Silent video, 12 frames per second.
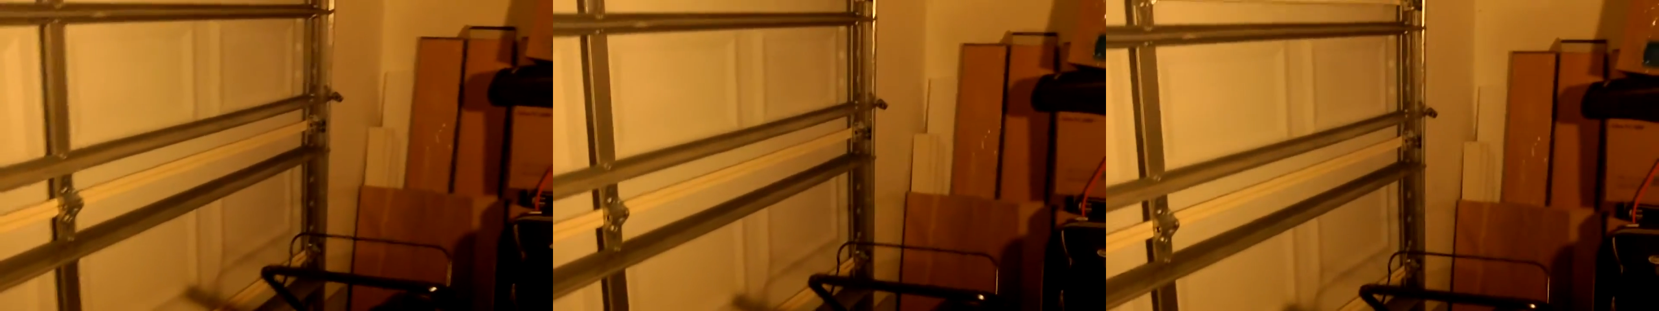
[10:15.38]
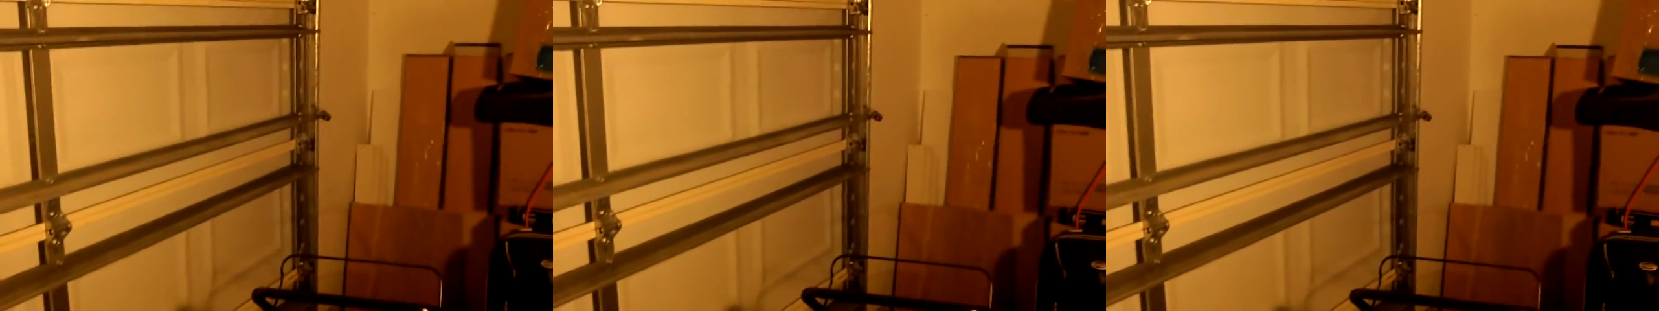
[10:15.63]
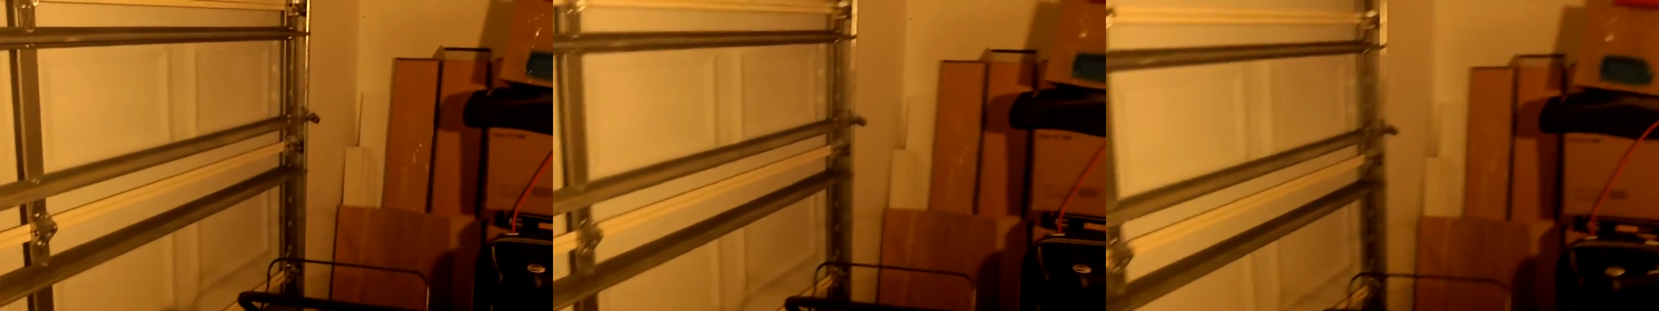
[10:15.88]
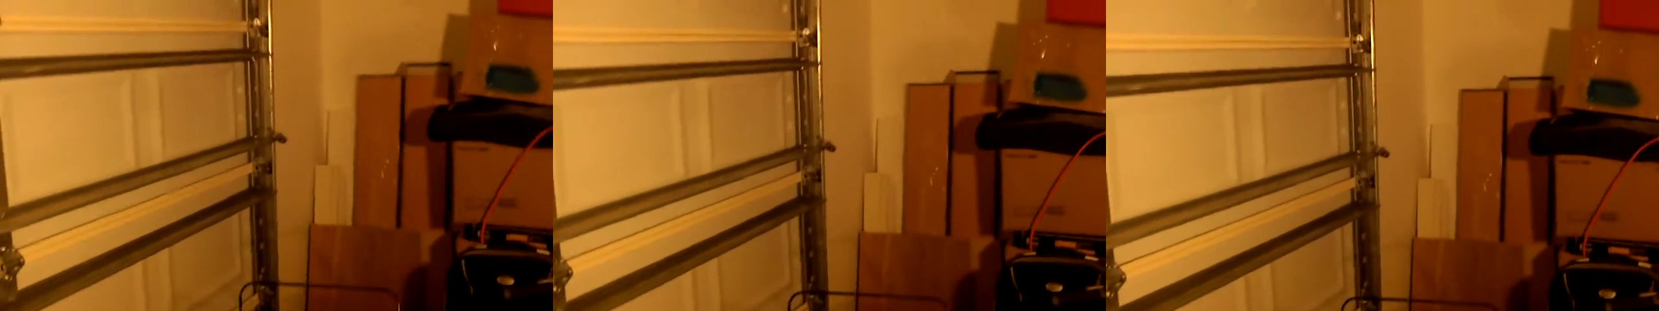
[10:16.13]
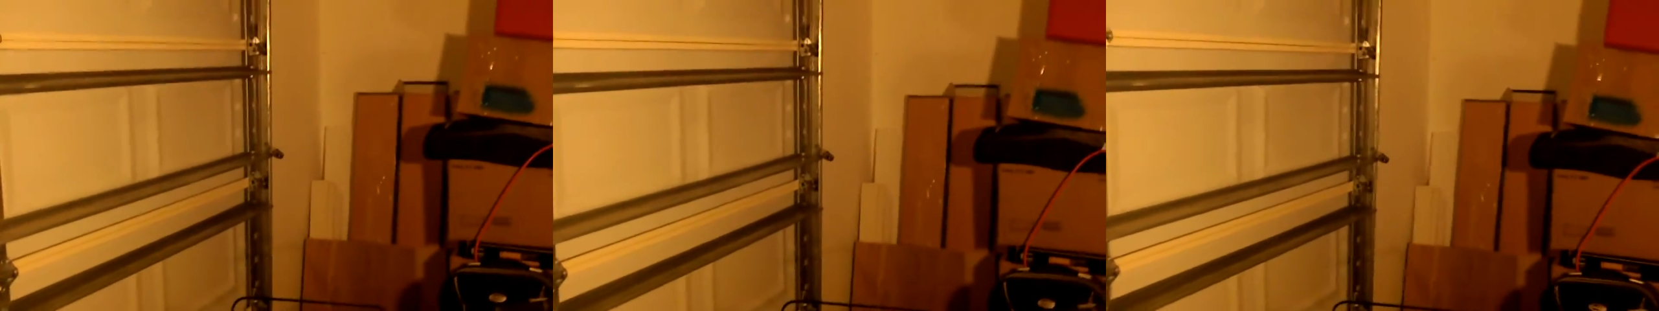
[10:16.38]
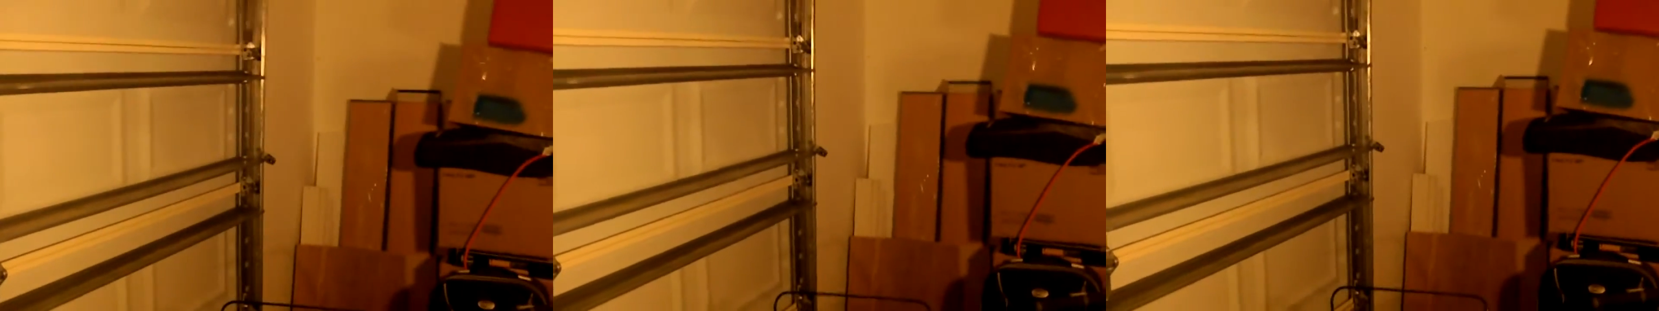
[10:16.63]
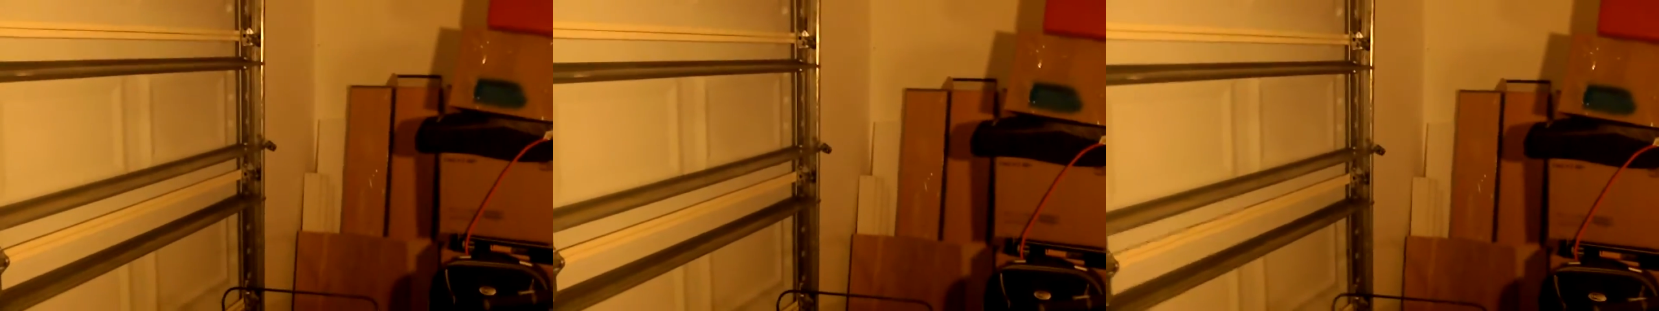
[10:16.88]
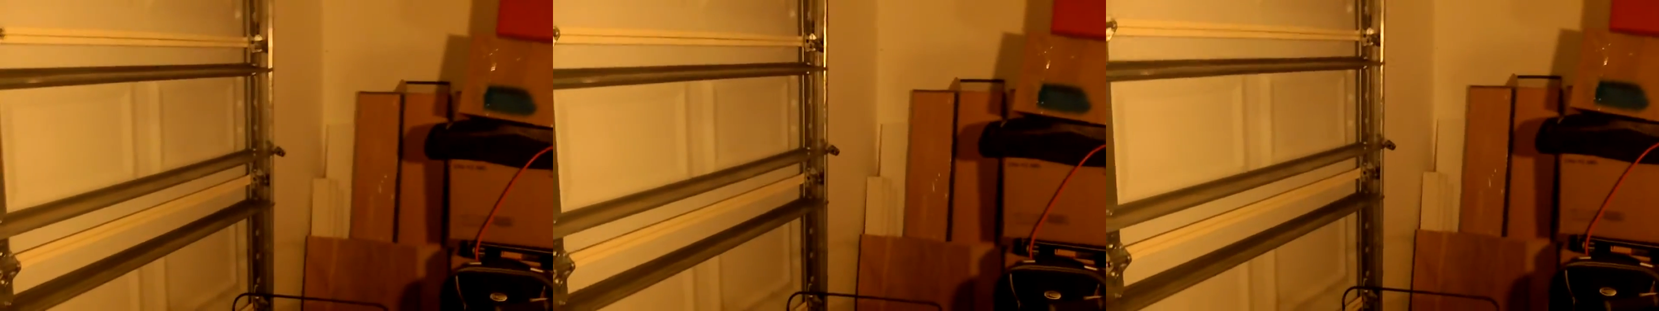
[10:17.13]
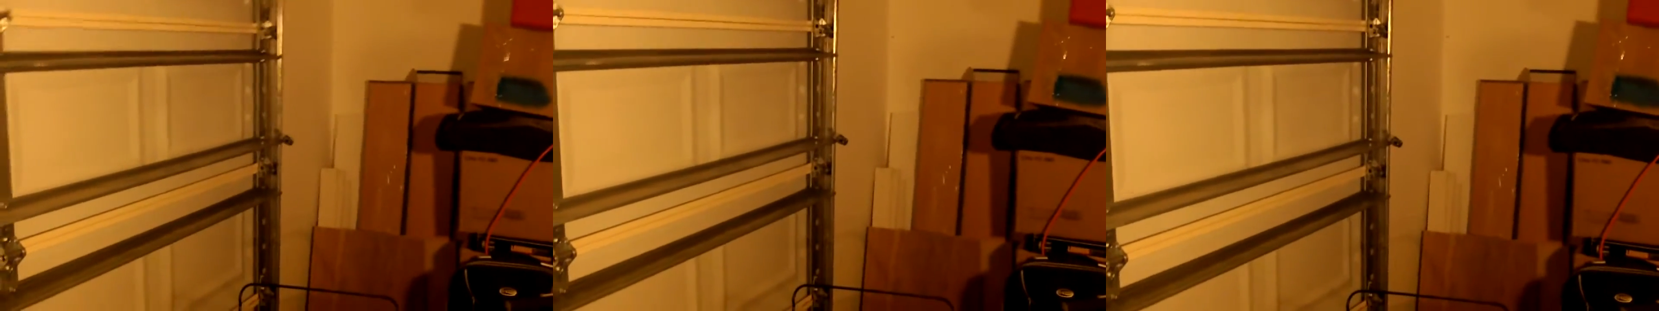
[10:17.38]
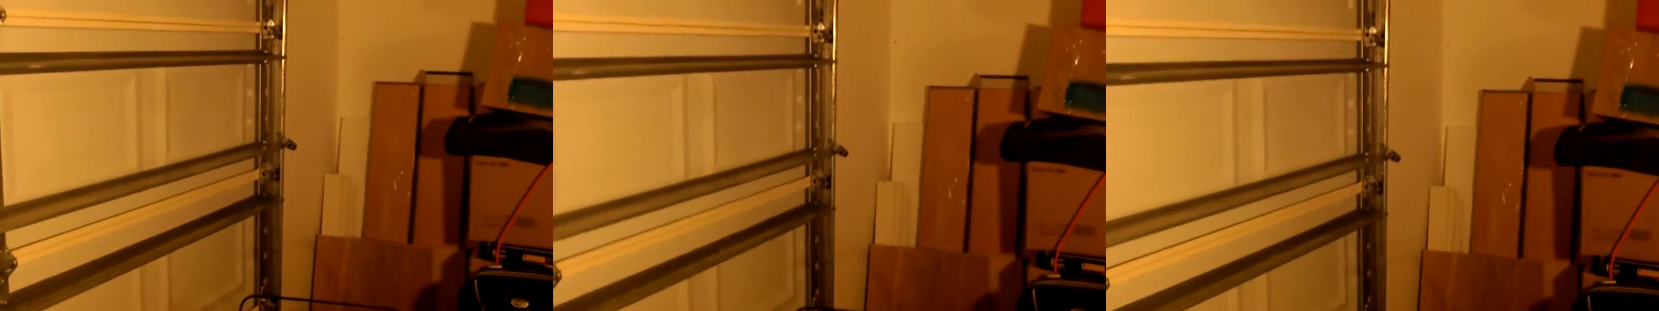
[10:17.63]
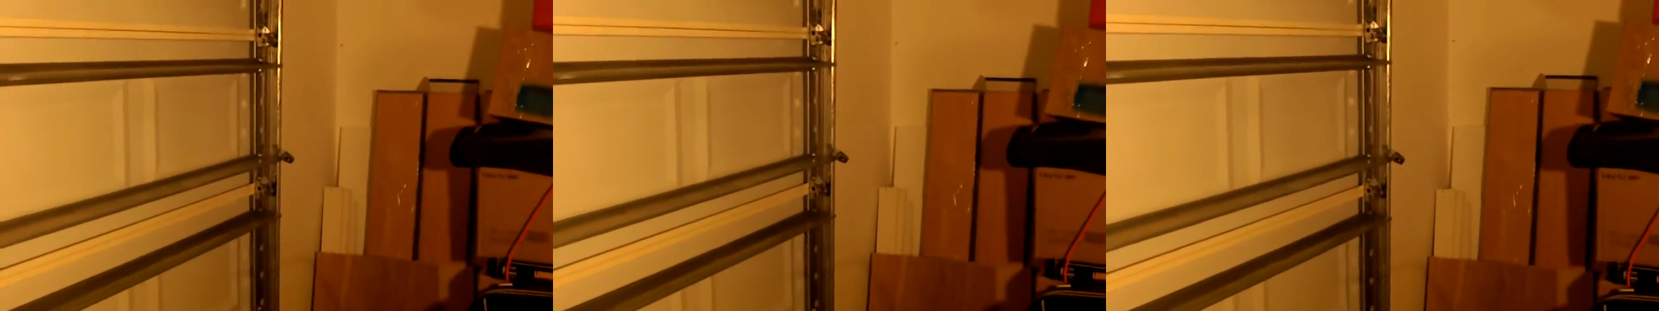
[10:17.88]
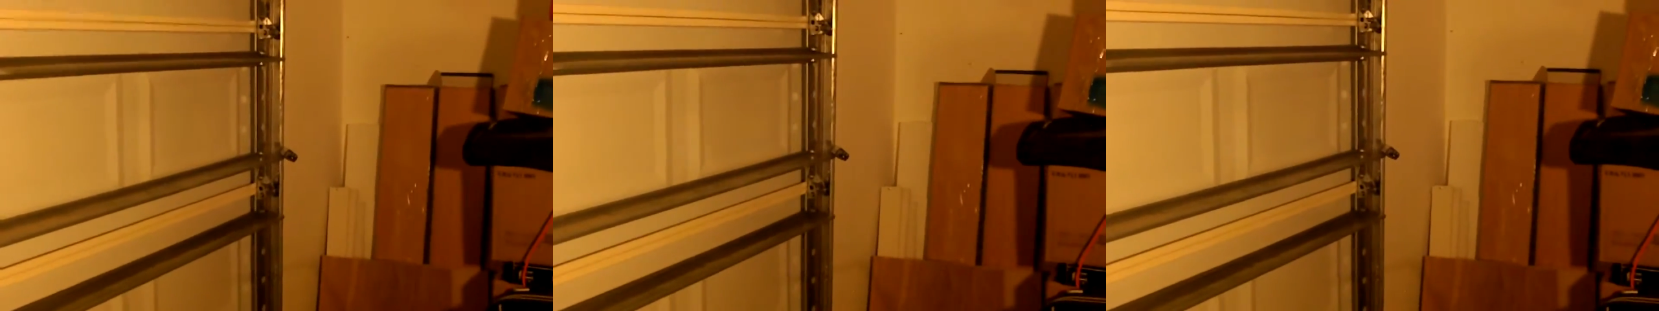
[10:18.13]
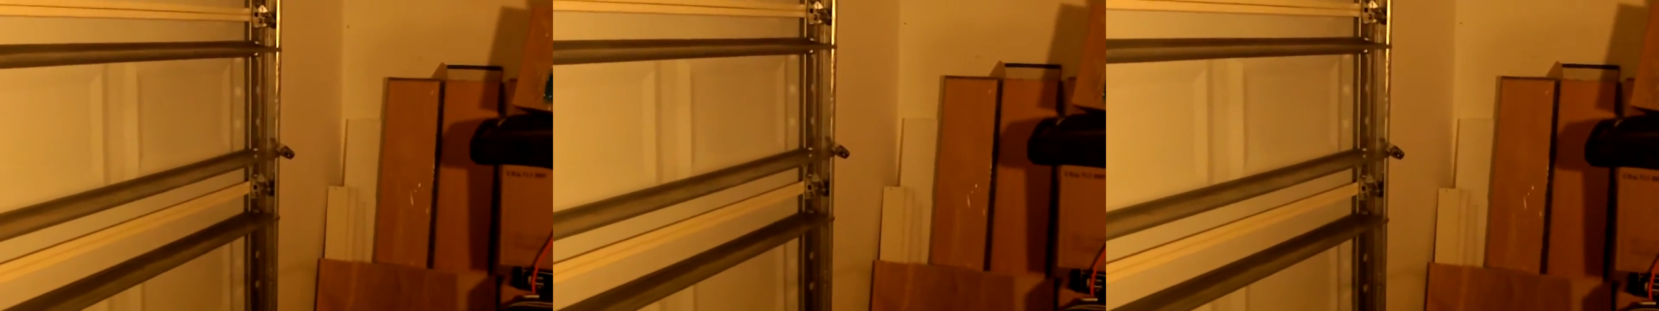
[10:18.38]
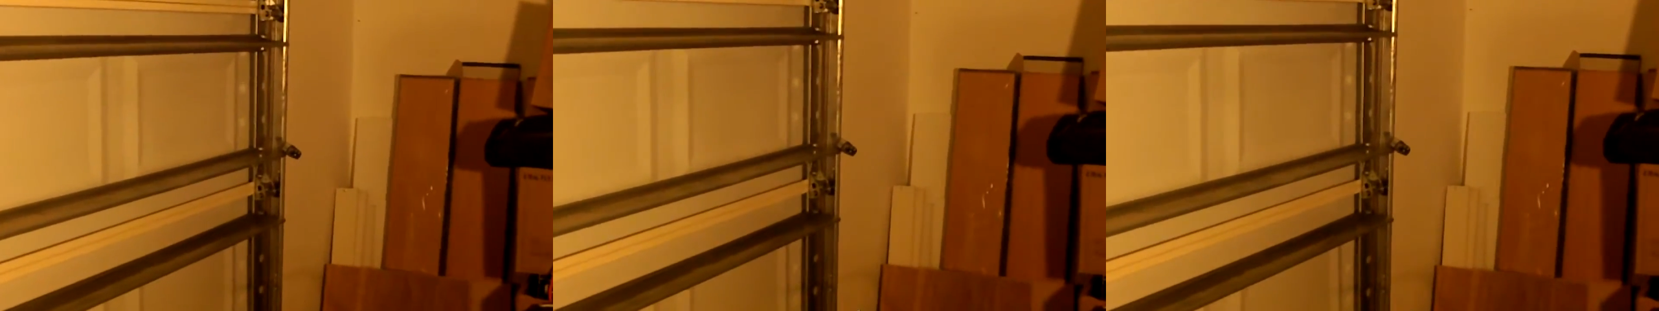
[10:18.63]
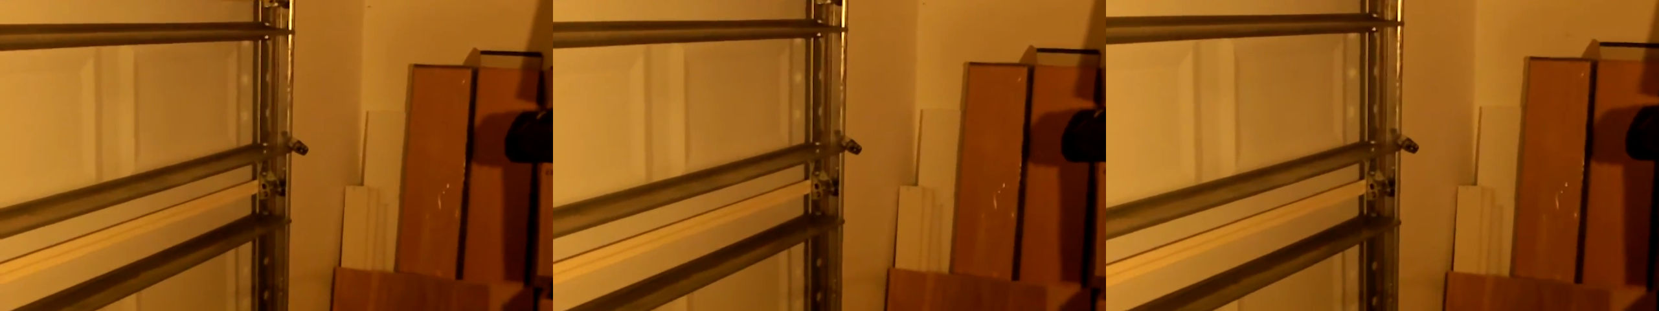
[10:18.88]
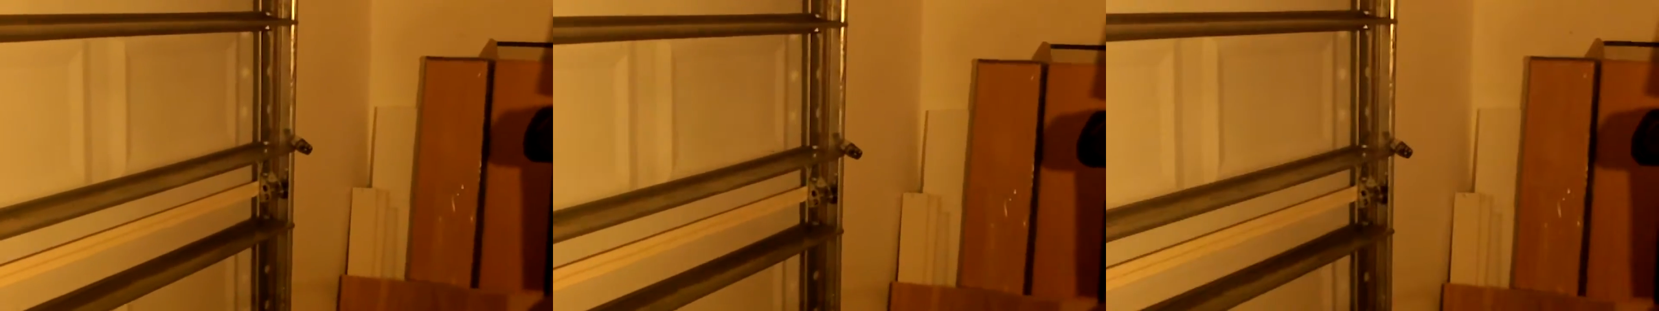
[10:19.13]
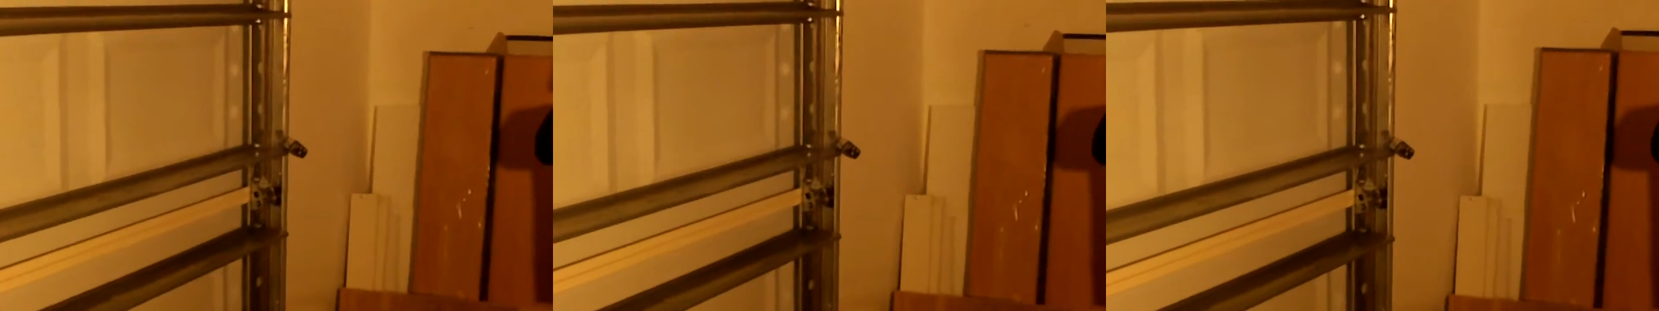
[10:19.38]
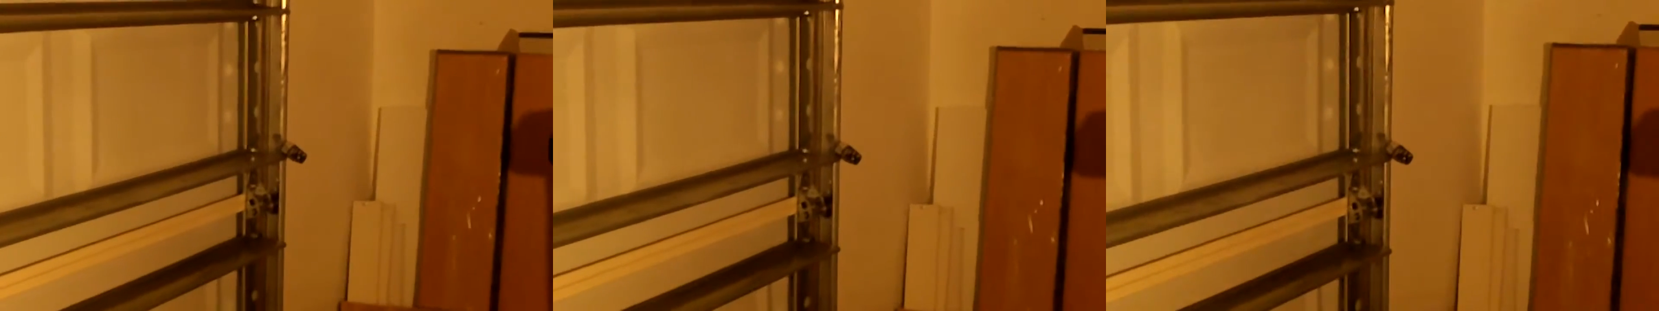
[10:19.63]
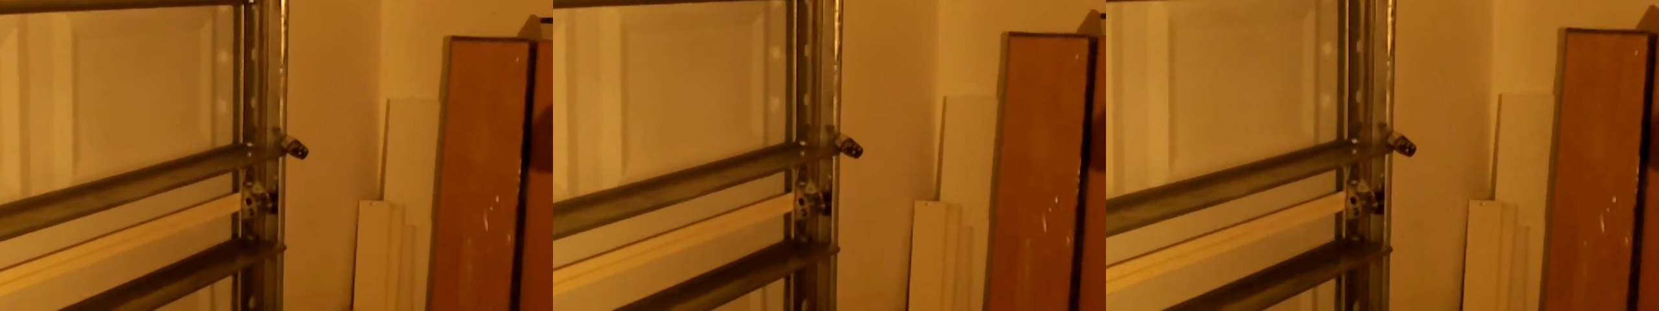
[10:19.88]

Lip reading: No face is visible, so there are no lips to read.